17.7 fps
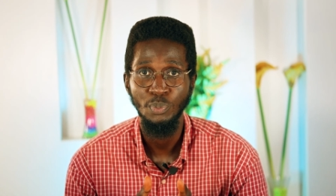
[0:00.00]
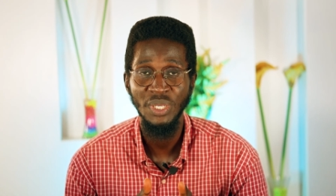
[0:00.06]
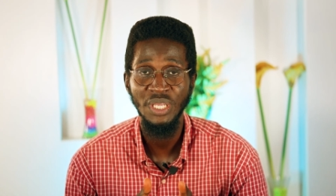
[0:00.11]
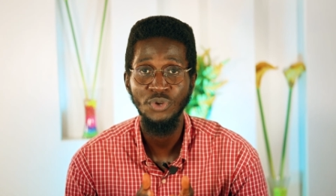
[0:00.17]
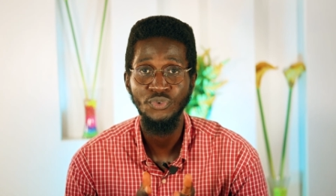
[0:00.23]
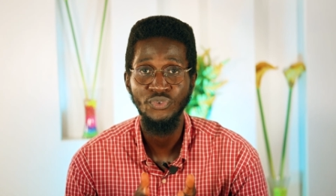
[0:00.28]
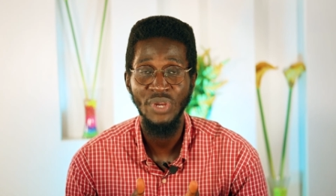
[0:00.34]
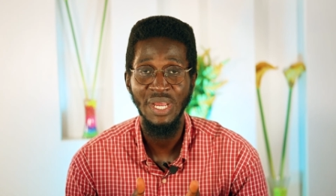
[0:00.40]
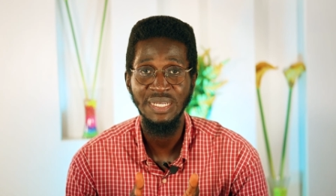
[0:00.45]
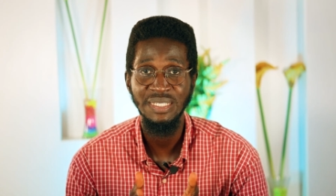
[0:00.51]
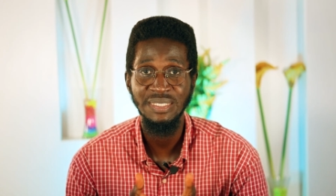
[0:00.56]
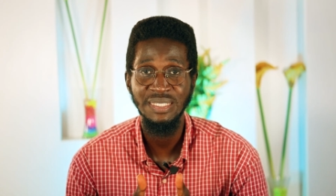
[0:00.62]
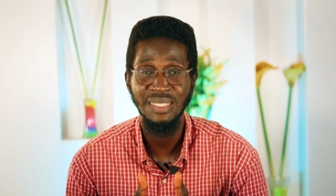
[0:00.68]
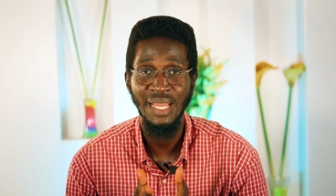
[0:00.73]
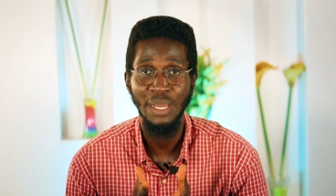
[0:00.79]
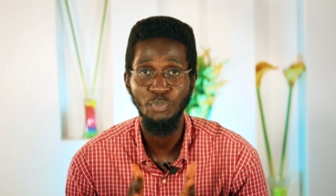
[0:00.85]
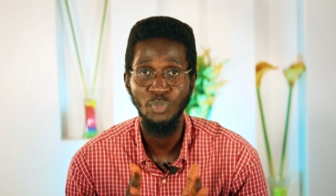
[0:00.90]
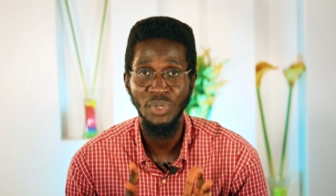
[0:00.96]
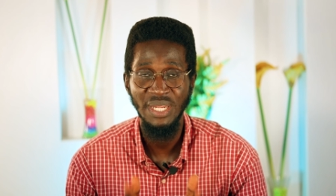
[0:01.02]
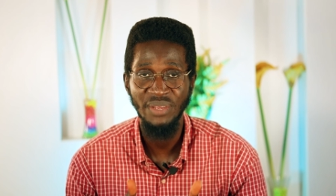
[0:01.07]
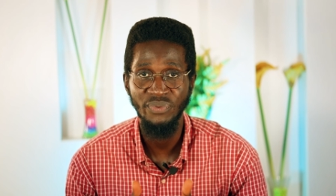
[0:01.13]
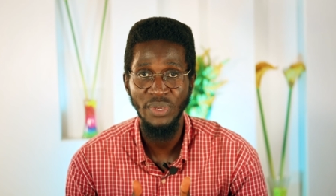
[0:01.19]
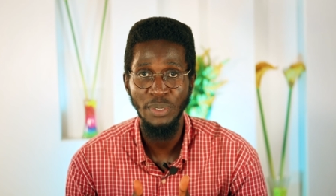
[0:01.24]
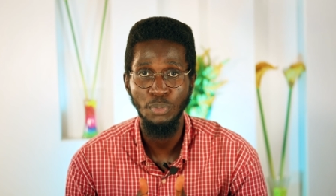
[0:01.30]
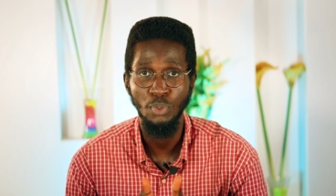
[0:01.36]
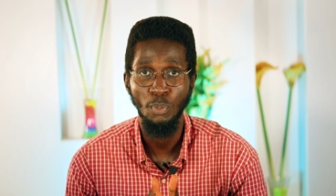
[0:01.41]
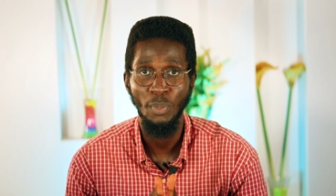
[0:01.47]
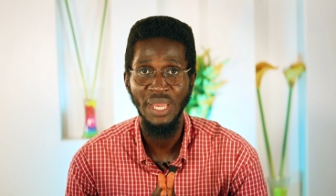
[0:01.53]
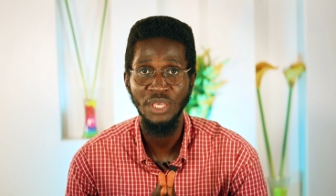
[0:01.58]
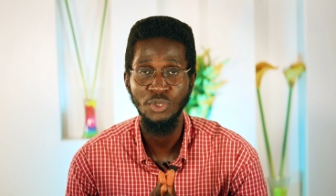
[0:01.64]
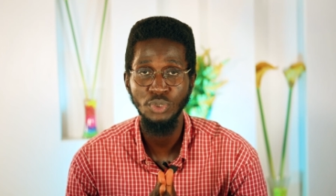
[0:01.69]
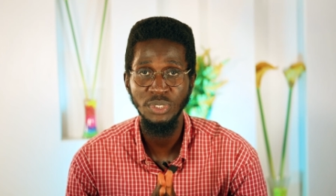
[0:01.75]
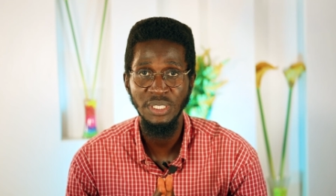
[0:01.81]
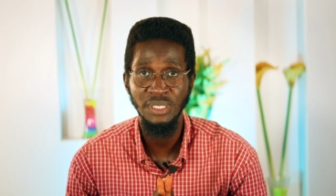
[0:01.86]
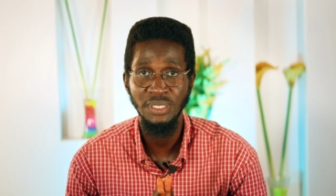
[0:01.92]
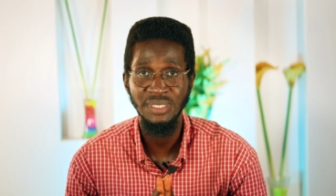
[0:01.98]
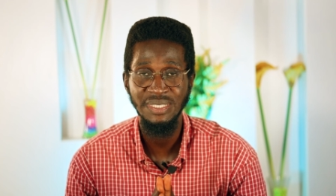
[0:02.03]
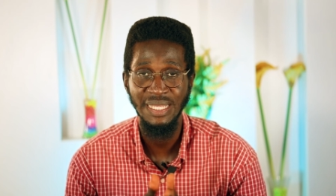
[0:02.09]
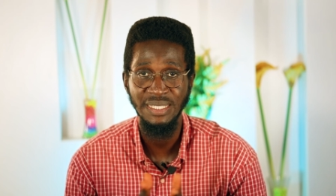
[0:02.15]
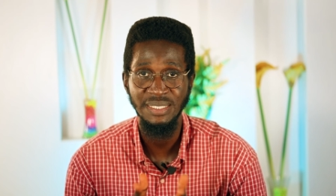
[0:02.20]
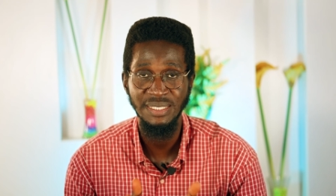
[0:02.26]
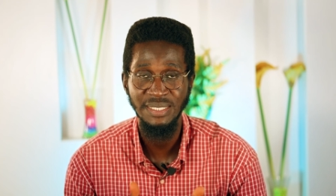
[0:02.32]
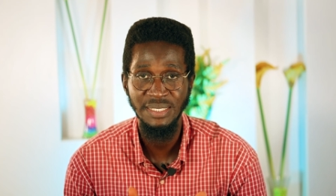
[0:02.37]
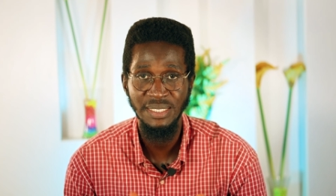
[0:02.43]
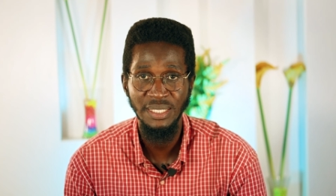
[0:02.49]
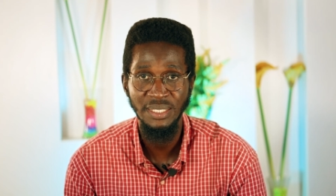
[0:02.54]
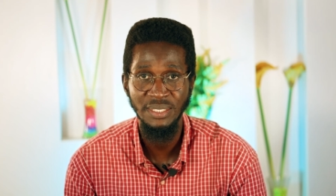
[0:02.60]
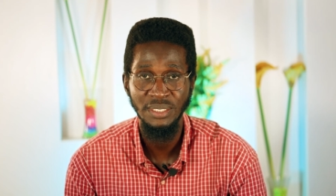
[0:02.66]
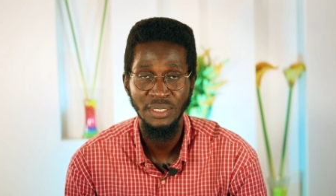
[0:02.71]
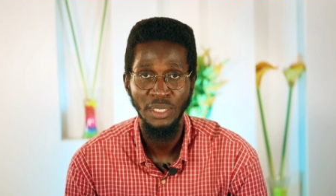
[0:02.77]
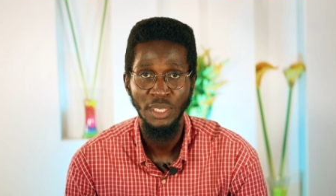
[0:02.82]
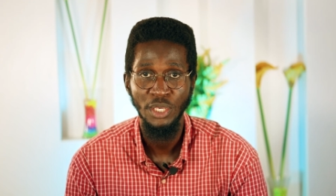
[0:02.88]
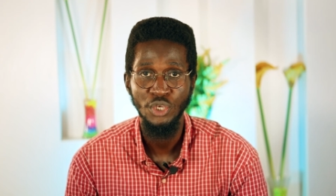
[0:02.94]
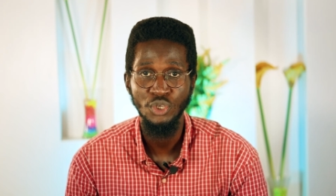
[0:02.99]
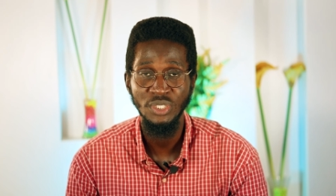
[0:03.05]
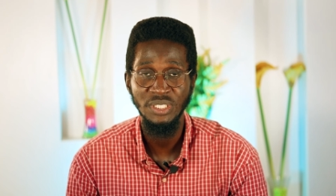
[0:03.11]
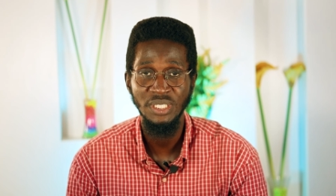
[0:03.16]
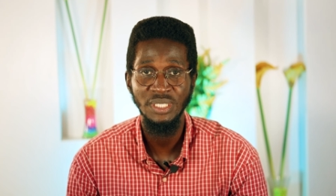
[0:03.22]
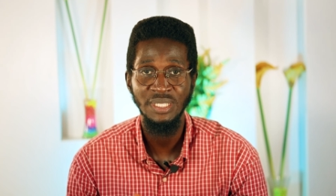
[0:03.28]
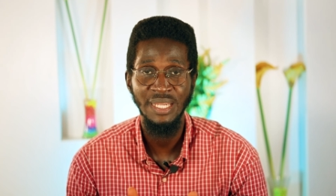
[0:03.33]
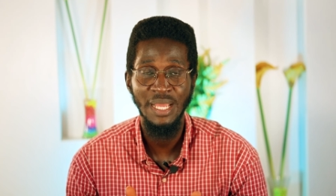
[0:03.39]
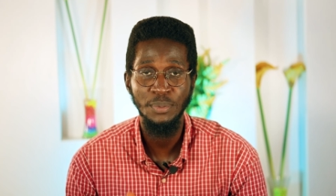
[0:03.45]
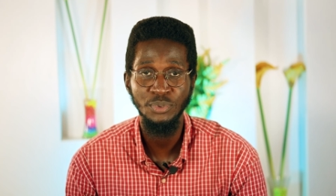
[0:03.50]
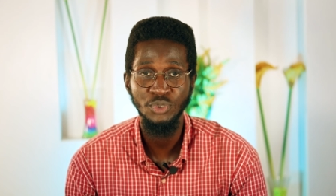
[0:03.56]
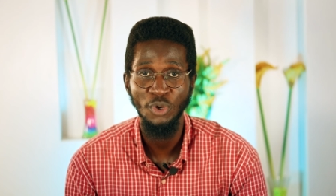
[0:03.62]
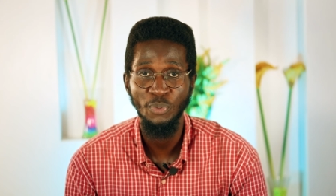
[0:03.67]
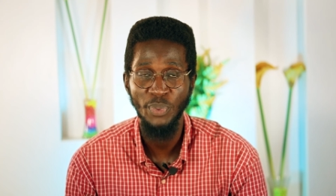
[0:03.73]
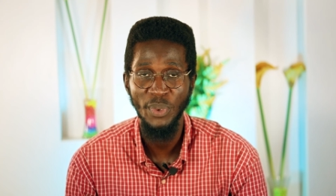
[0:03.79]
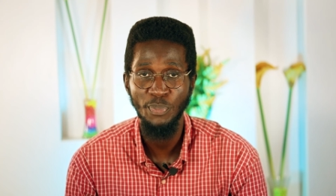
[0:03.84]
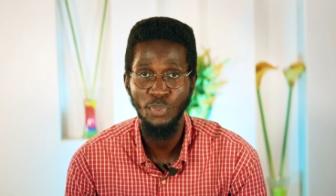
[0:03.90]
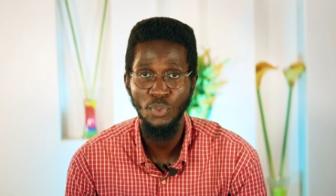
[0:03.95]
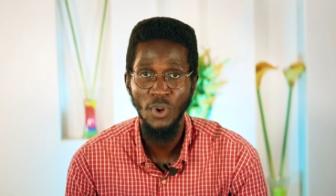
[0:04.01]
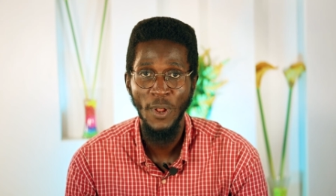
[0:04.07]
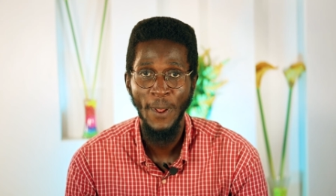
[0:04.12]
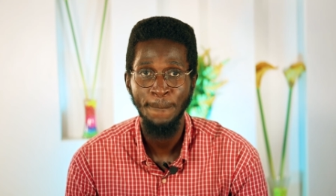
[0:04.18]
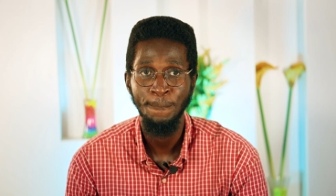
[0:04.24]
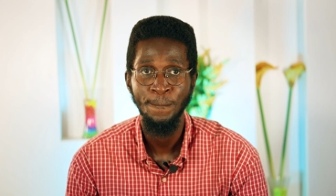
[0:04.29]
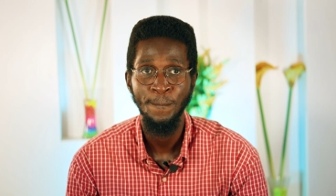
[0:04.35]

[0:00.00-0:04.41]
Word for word: make it realistic and believable by using statistics, using names of people.